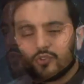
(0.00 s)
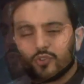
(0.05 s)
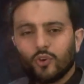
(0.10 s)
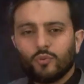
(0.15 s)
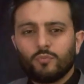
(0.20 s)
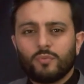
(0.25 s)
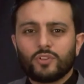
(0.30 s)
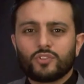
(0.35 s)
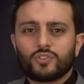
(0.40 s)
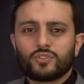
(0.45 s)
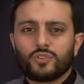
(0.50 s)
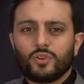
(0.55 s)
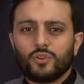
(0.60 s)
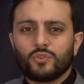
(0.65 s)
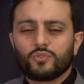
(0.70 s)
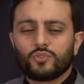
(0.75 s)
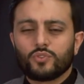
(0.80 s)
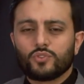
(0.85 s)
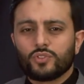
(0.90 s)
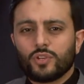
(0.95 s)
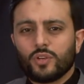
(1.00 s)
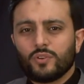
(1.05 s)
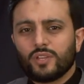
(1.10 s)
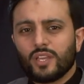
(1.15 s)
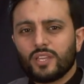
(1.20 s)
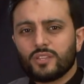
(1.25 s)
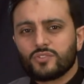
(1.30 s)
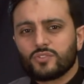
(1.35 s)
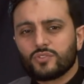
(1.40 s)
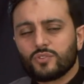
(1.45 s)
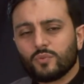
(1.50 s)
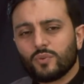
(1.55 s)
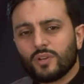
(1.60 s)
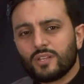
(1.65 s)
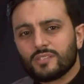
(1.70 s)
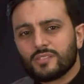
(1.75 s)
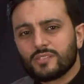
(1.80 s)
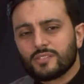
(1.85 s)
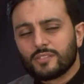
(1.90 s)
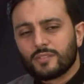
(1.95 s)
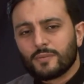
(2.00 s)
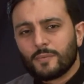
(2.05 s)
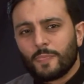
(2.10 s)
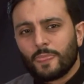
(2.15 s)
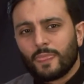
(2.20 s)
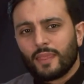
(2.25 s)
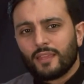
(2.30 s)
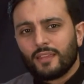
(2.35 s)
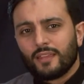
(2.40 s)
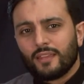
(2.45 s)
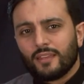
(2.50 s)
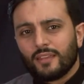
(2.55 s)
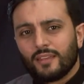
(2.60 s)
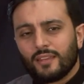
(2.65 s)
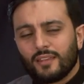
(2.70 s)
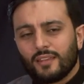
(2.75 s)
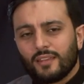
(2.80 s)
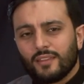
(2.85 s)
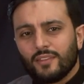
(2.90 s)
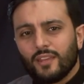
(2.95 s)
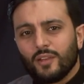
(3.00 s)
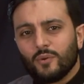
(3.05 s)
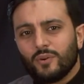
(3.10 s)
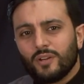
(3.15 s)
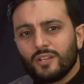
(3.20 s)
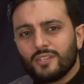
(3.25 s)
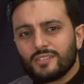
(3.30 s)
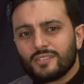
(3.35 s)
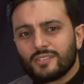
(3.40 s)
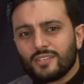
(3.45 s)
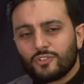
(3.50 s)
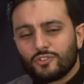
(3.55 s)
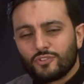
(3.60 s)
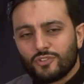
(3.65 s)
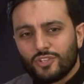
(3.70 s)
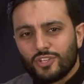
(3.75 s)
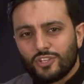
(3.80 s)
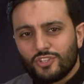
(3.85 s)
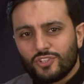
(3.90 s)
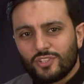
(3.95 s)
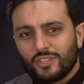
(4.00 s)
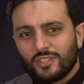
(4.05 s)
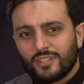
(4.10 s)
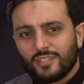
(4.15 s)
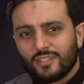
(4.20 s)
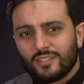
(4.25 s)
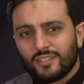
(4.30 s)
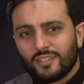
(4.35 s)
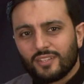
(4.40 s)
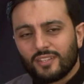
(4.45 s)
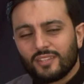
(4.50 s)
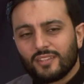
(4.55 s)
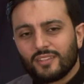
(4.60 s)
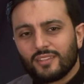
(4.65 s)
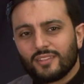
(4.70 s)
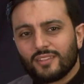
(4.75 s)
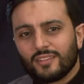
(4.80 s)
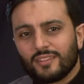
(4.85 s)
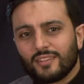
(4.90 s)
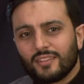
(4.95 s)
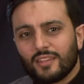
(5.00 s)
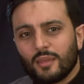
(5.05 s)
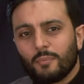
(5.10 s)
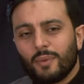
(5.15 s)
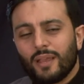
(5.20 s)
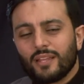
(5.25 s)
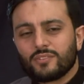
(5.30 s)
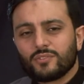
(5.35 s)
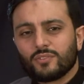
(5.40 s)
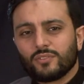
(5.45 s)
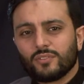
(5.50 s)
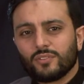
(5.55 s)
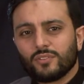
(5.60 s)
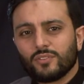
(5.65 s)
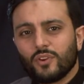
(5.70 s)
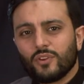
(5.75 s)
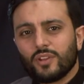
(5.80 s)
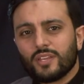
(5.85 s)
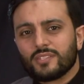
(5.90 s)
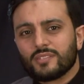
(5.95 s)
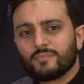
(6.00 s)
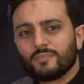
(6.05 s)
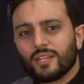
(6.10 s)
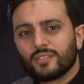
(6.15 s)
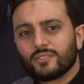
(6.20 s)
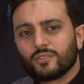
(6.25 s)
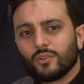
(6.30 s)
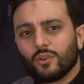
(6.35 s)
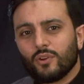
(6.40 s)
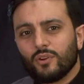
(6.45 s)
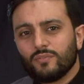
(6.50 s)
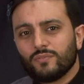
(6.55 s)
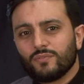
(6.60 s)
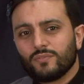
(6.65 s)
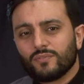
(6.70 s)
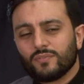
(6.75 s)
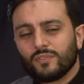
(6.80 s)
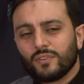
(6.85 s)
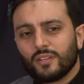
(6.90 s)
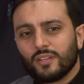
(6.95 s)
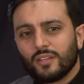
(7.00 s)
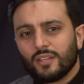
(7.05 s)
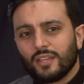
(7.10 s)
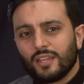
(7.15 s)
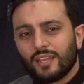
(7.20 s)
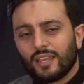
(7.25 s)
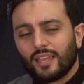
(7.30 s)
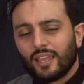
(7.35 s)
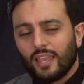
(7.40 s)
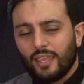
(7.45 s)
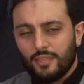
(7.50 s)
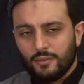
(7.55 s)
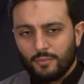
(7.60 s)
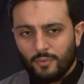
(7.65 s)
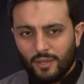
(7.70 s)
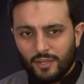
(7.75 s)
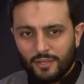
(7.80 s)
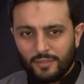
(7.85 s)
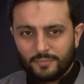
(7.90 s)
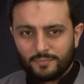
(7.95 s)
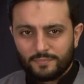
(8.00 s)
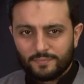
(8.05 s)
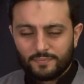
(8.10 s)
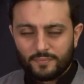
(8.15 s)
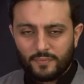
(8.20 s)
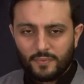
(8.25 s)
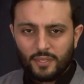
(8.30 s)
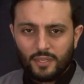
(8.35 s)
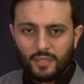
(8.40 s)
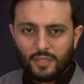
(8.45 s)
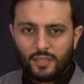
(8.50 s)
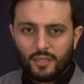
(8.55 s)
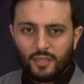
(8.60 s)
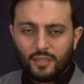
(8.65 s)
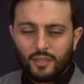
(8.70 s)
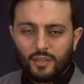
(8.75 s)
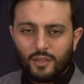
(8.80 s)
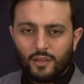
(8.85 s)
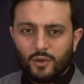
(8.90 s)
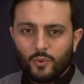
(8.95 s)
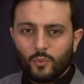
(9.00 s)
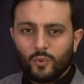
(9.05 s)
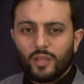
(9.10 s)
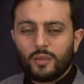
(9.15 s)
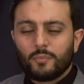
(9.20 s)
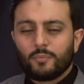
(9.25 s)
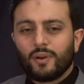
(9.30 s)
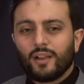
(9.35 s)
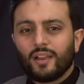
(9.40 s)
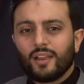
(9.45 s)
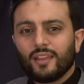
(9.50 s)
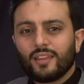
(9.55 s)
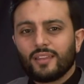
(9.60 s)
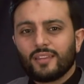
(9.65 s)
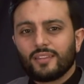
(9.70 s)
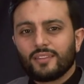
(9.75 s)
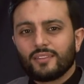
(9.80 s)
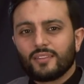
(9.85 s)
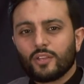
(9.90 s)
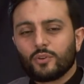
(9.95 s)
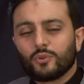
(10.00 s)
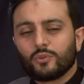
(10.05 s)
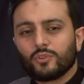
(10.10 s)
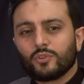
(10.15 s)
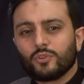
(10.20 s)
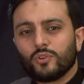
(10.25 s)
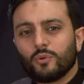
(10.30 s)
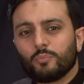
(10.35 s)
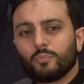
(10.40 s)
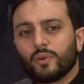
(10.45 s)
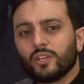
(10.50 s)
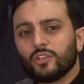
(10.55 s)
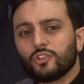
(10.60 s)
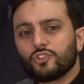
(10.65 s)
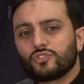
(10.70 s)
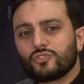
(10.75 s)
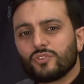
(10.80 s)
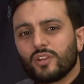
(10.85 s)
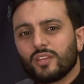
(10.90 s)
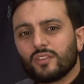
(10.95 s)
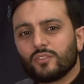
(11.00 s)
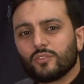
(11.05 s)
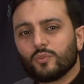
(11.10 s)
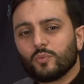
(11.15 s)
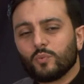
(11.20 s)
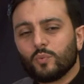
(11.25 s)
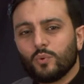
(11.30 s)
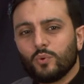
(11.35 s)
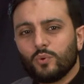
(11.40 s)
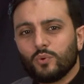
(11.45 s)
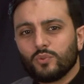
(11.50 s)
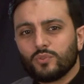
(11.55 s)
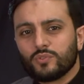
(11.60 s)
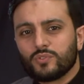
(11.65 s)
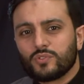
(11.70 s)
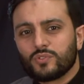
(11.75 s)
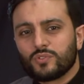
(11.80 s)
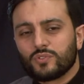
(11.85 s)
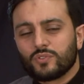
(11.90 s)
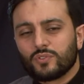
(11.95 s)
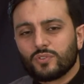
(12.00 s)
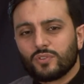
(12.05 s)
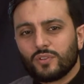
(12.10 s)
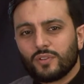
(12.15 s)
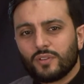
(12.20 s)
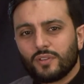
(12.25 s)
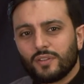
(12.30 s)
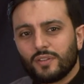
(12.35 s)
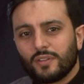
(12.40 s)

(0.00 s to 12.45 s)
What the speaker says: So much so to showcase to us, there was a tradition in the battle known as Battle of Khaybar, whereby they could not penetrate the walls